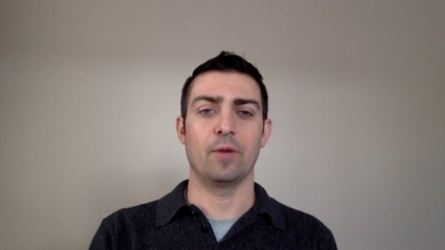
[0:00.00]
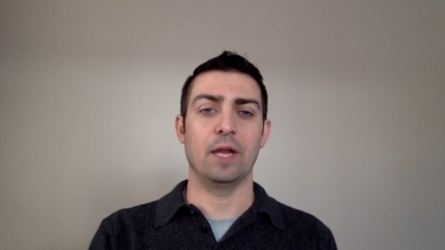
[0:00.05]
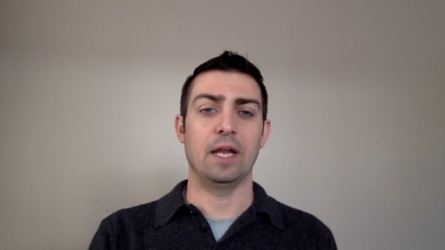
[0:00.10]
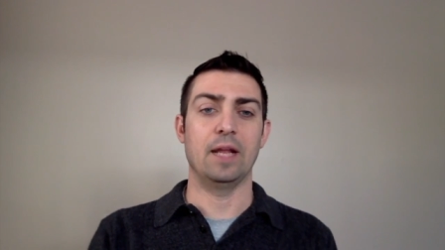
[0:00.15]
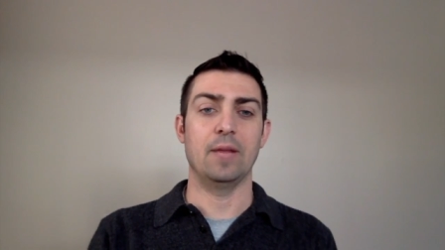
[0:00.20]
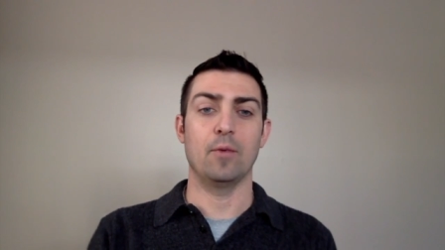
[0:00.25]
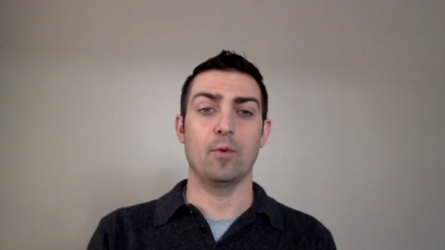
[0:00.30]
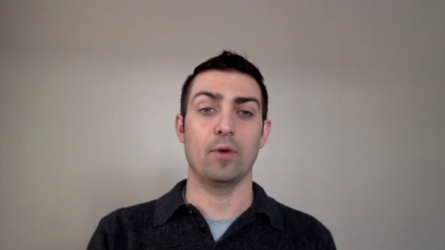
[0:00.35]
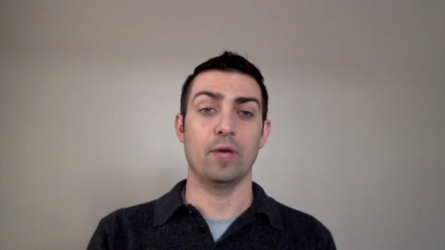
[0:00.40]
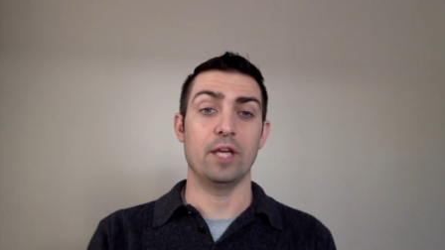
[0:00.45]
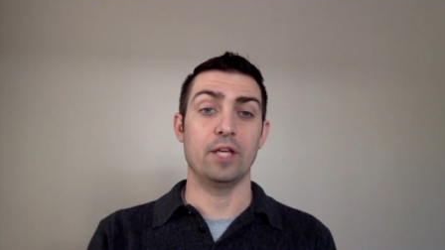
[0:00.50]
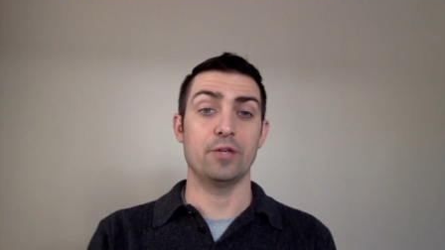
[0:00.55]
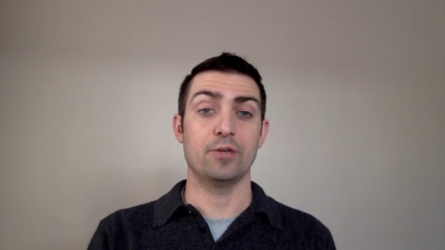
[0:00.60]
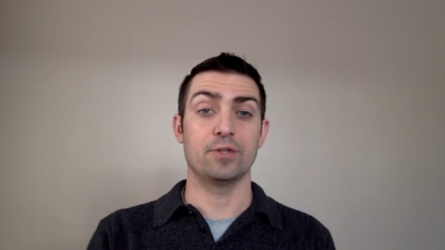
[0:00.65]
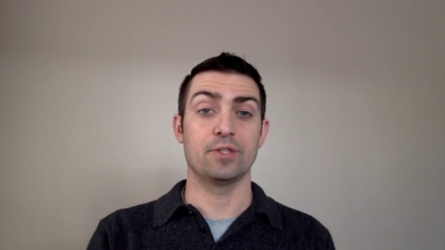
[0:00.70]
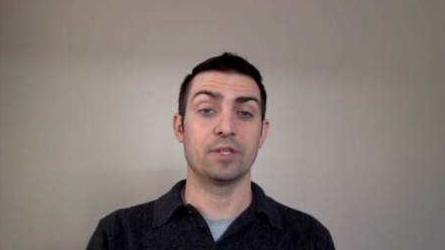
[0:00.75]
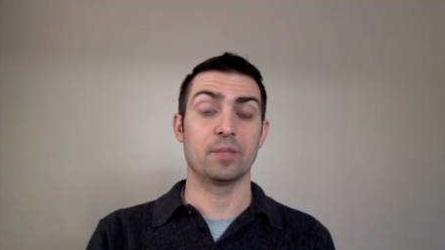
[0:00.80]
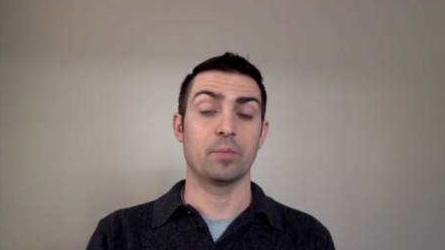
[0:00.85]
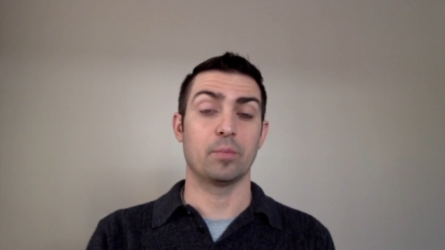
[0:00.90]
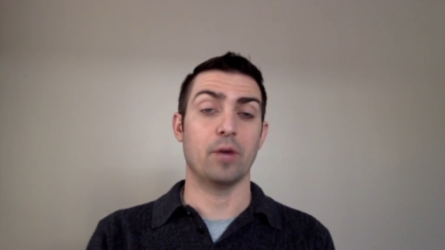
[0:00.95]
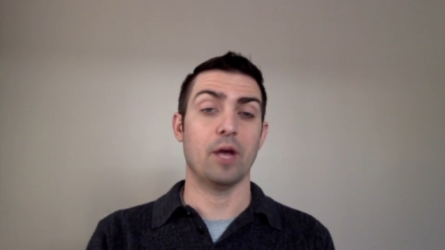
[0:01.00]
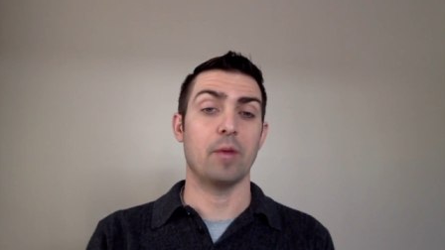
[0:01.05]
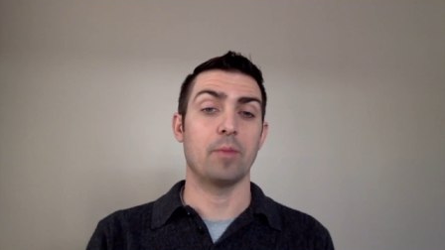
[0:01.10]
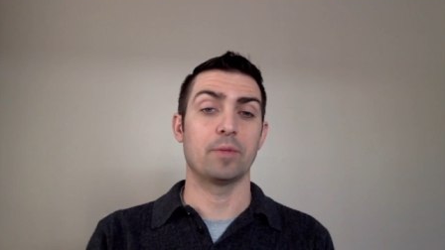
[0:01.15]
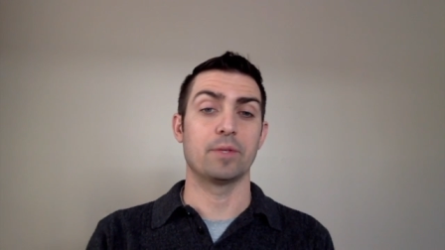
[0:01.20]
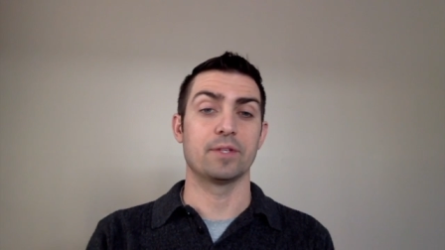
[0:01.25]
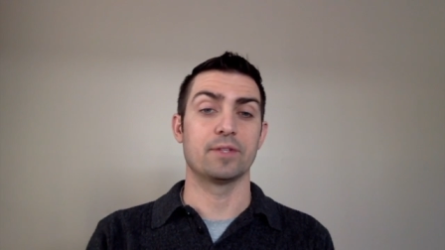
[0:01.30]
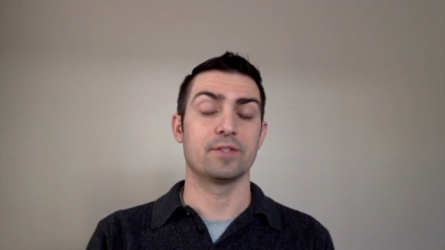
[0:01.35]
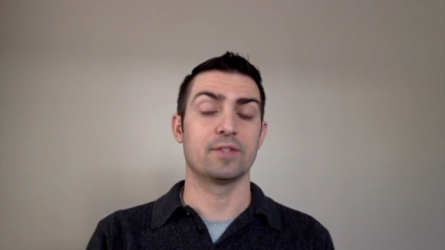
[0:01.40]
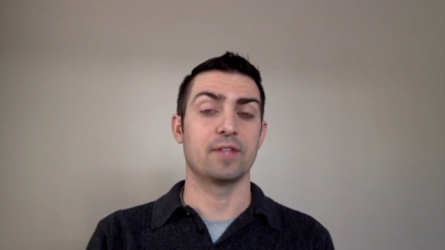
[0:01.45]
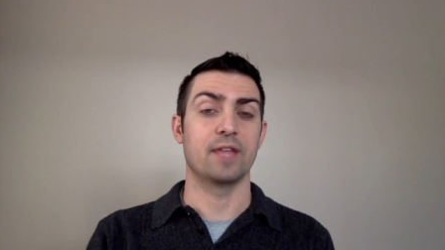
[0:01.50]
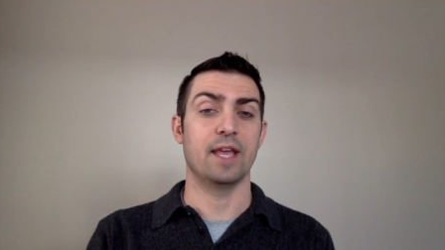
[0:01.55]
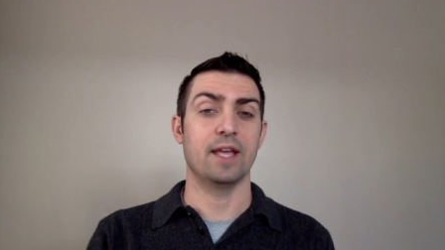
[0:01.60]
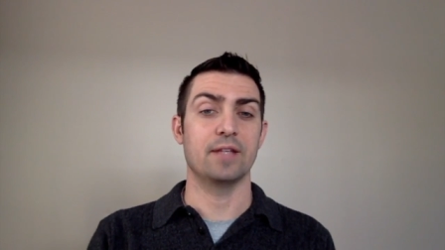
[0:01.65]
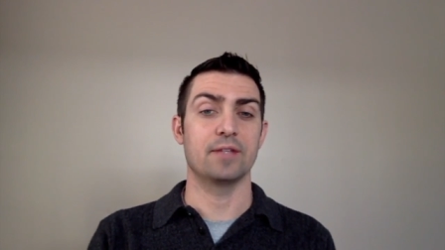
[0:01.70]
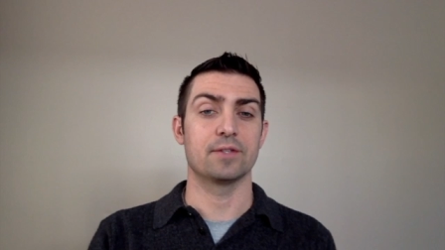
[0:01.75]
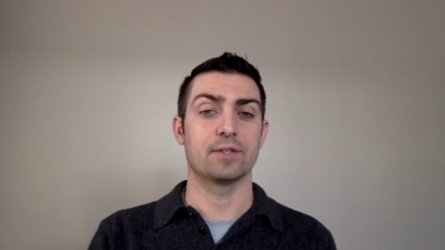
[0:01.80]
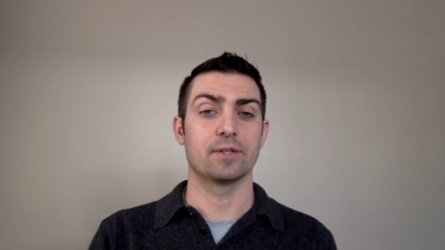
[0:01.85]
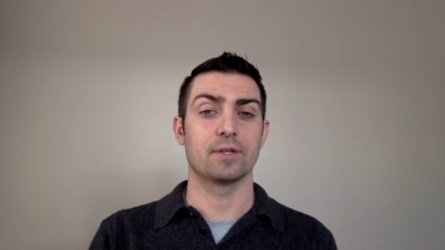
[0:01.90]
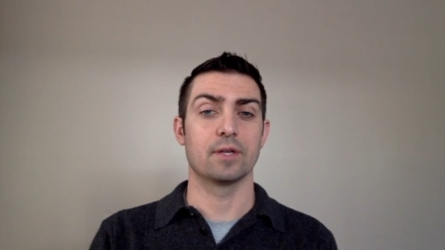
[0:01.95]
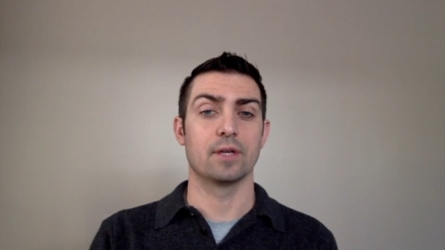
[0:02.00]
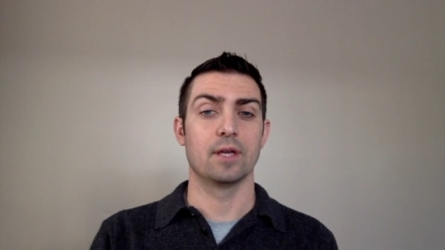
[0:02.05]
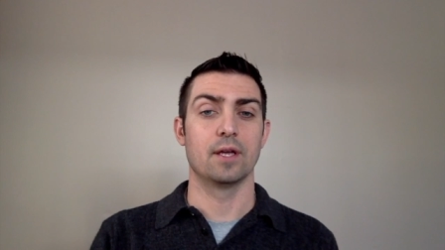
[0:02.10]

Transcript: any more interesting properties to the answer.